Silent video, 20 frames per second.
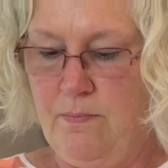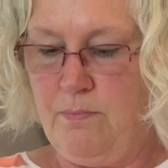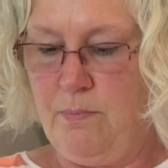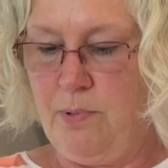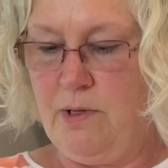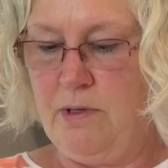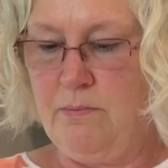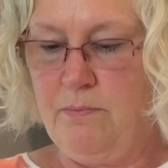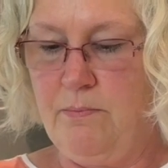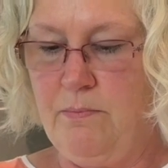
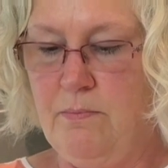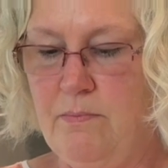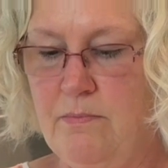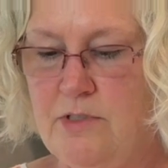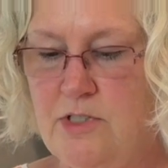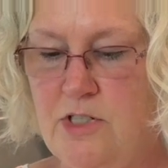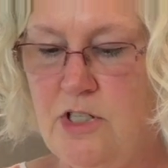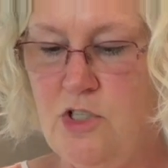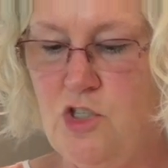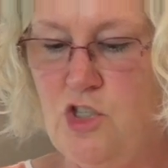putting
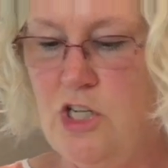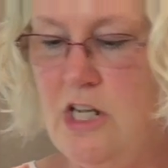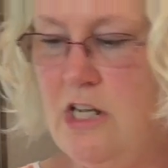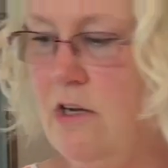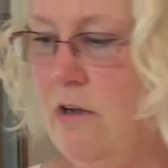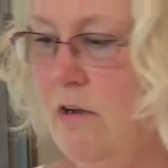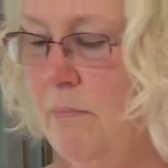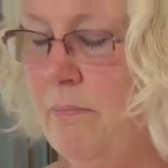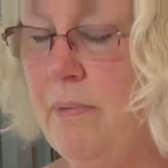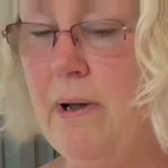
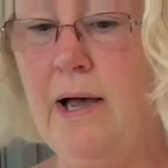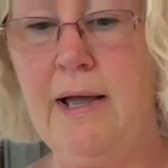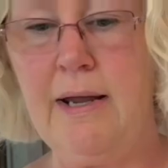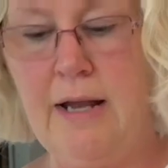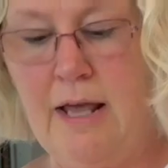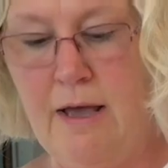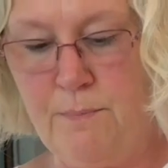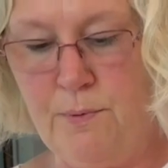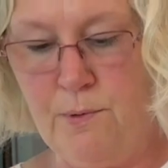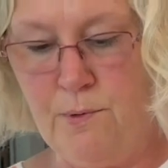tagine on
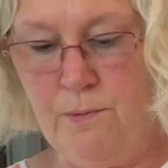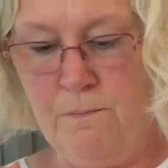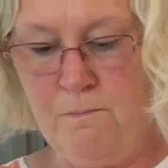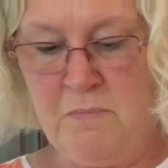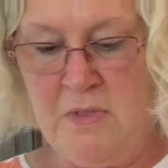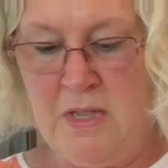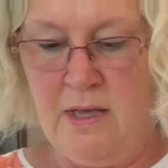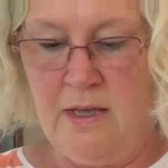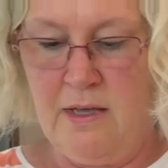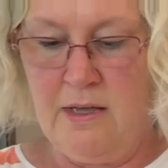pineapple.
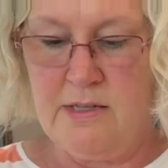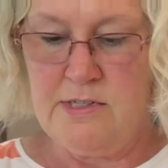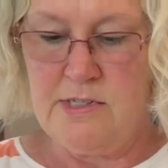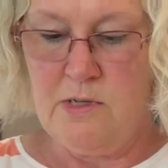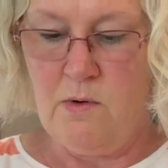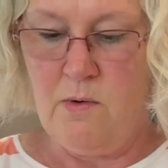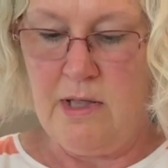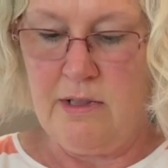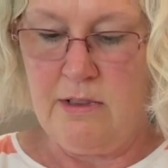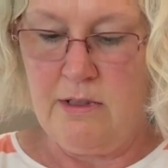And
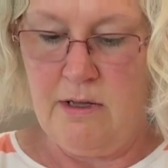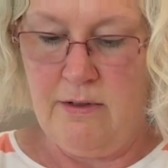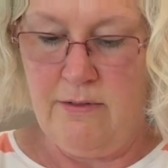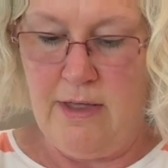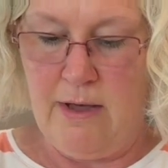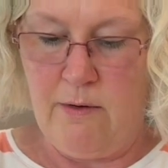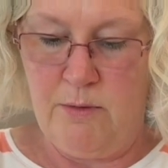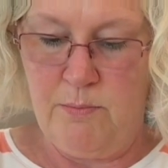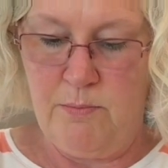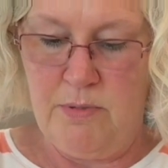so I thought
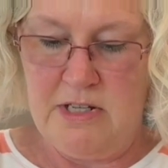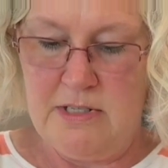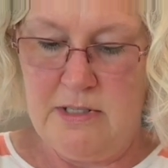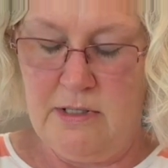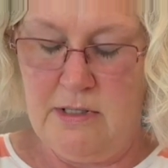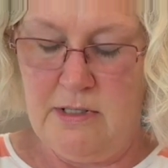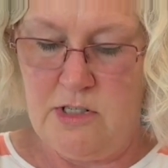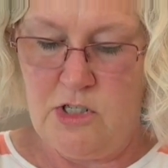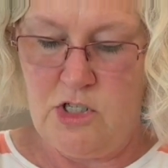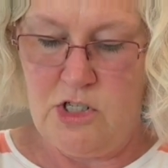that would be
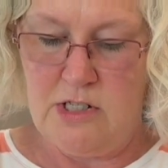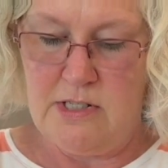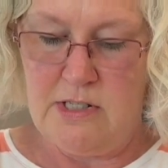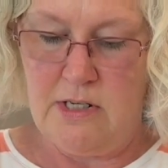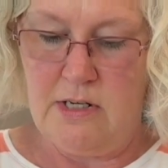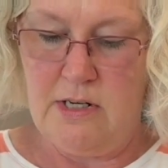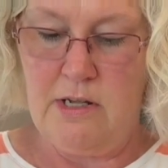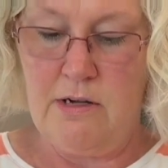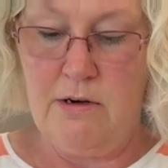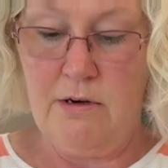delicious
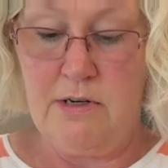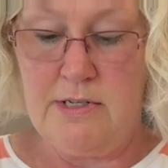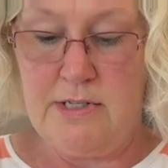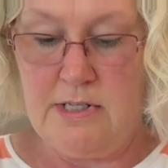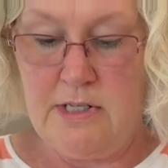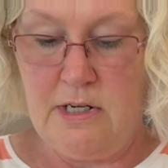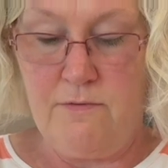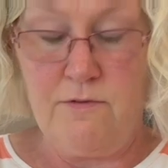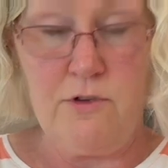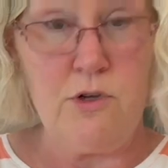in here
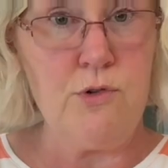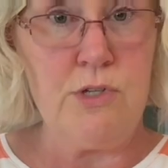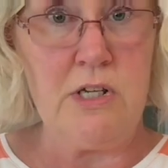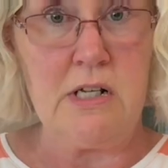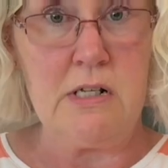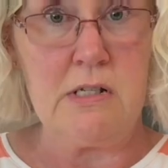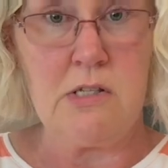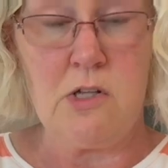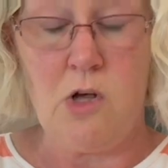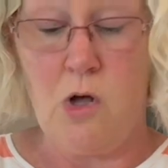instead of
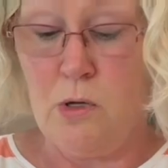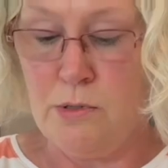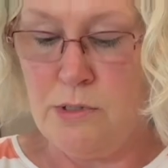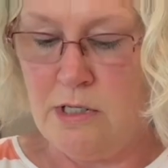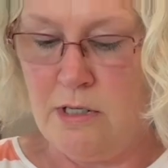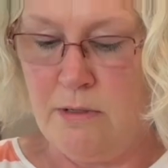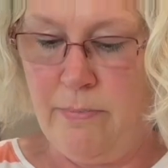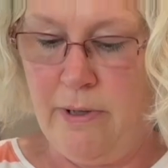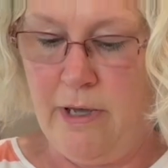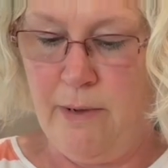using salt
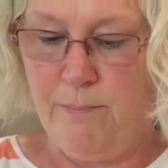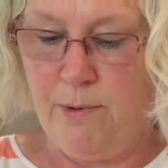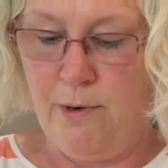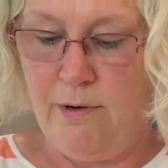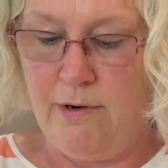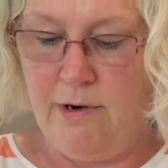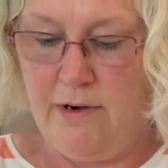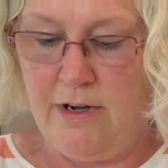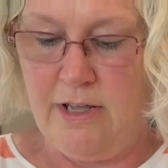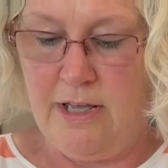and
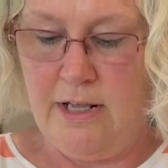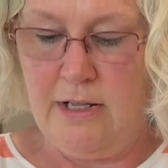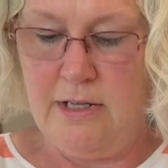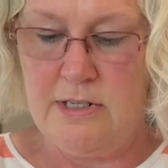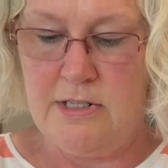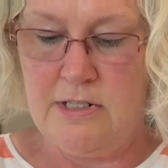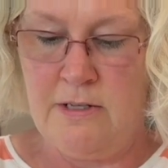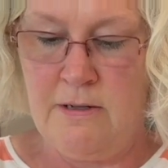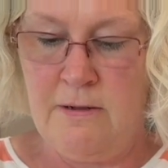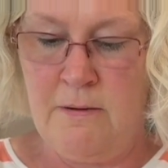pepper in
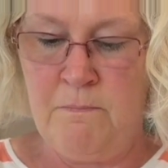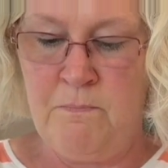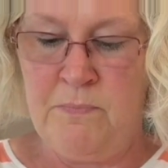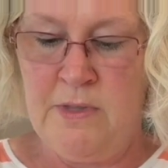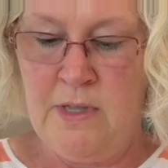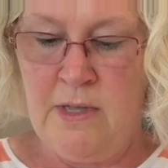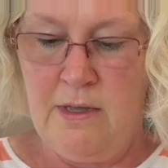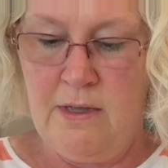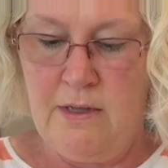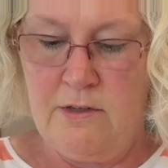it.
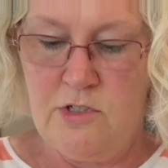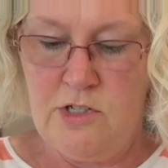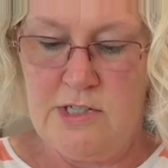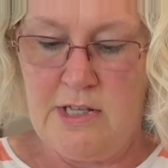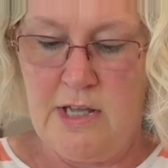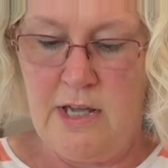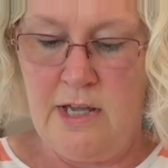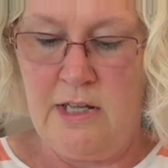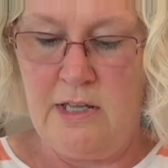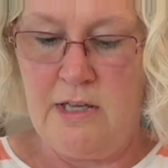
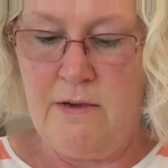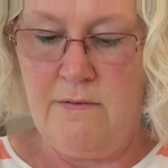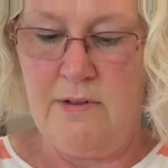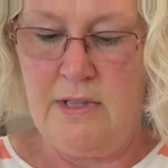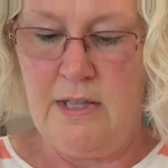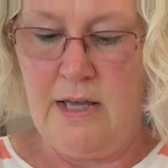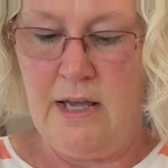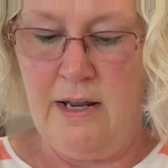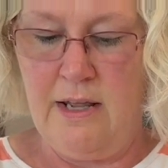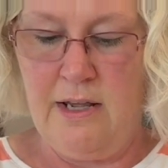Just kind of give
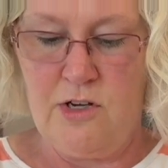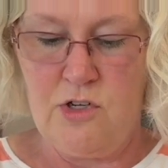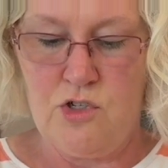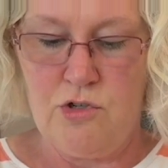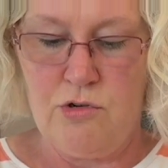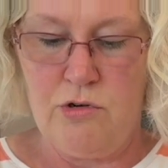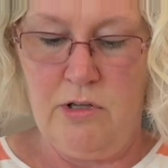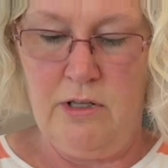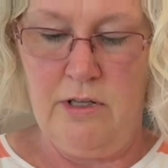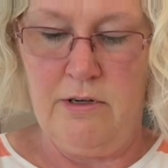it that
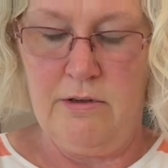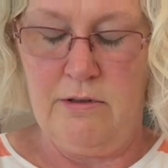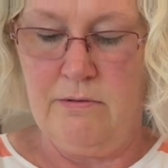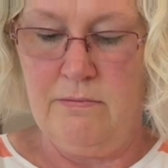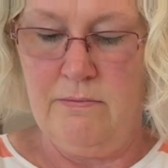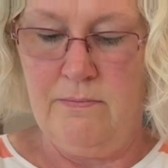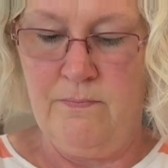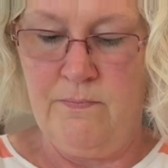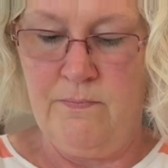extra little